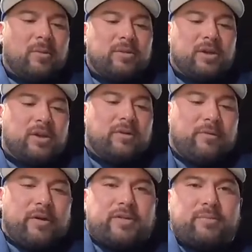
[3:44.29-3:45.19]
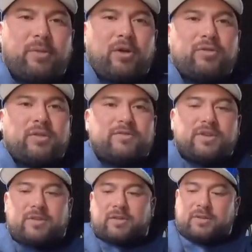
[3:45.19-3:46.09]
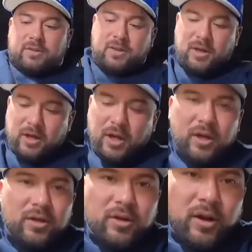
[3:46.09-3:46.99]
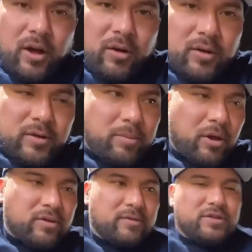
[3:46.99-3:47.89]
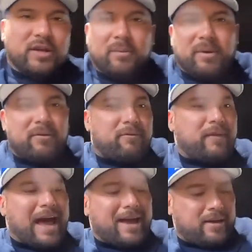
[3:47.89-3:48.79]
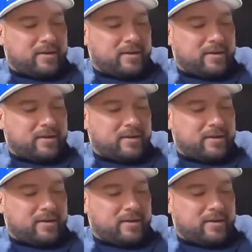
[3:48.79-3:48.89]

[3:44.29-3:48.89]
They're good for explosive, just you know, explosive shit and being flat.